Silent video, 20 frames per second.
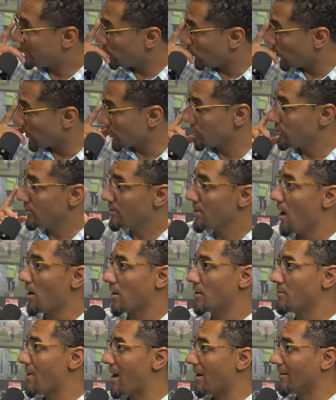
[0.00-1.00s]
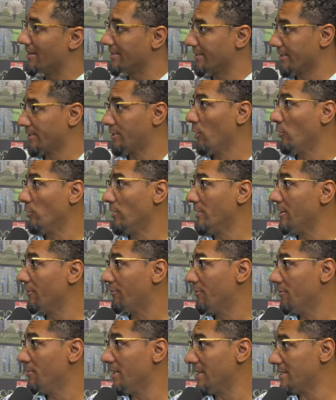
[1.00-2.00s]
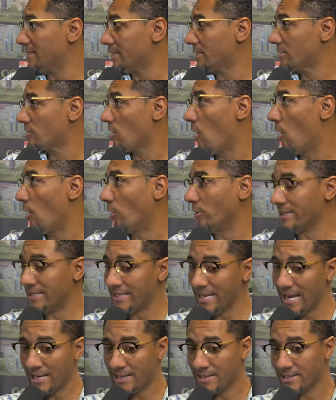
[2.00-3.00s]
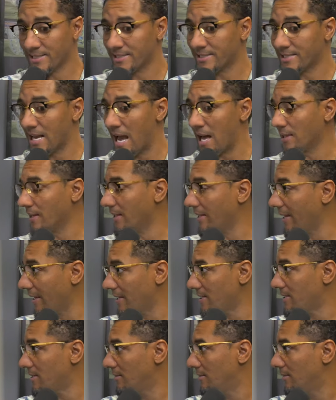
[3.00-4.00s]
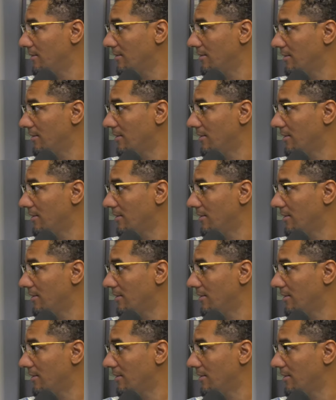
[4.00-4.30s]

What you're talking about is a totally different business called debt consolidation.